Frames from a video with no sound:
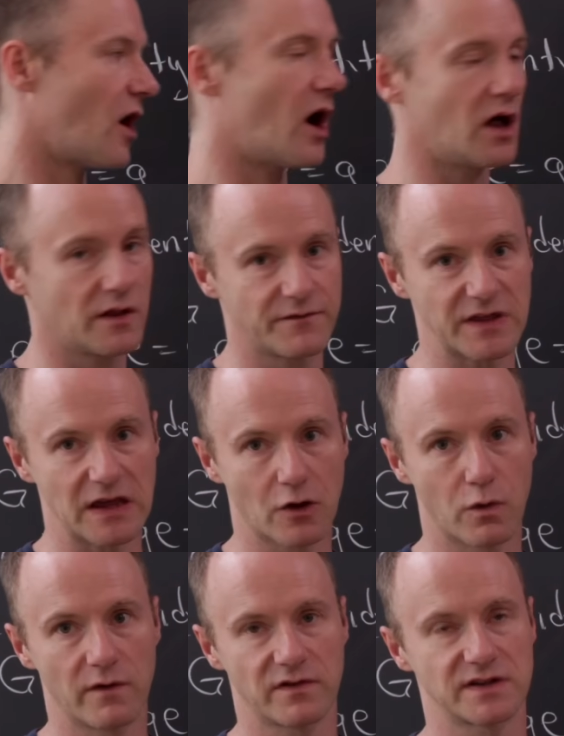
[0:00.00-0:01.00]
all of the
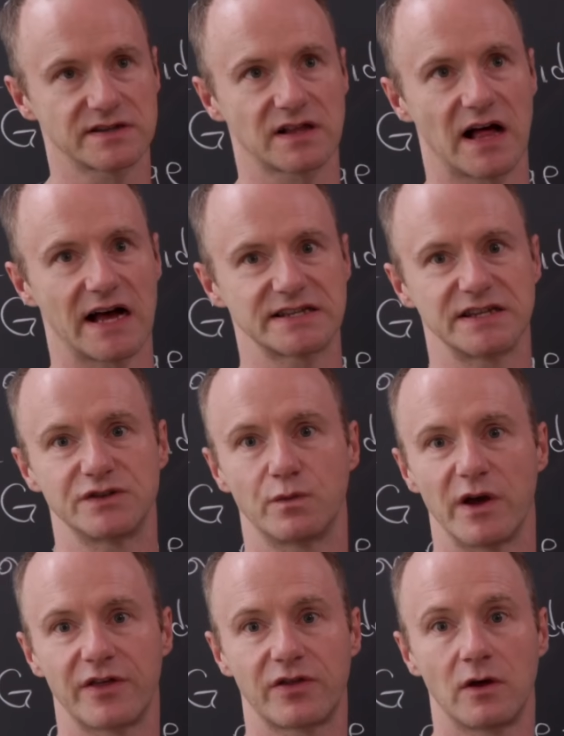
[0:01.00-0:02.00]
equivalence classes
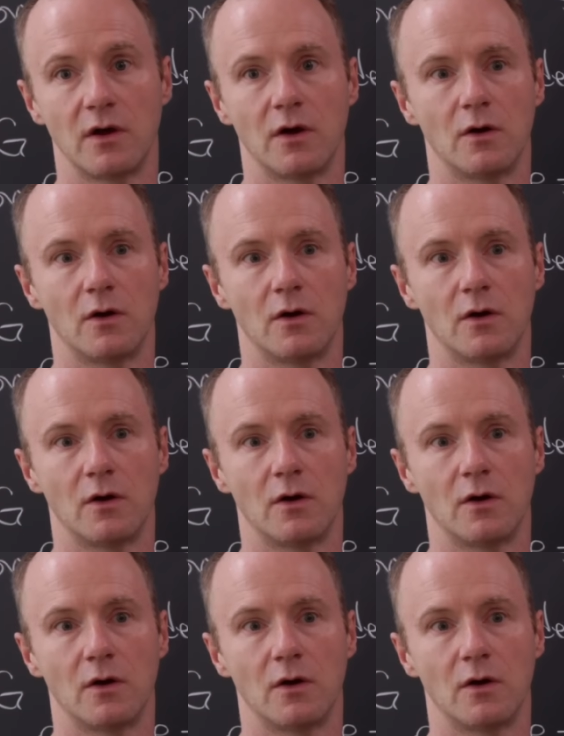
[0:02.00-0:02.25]
with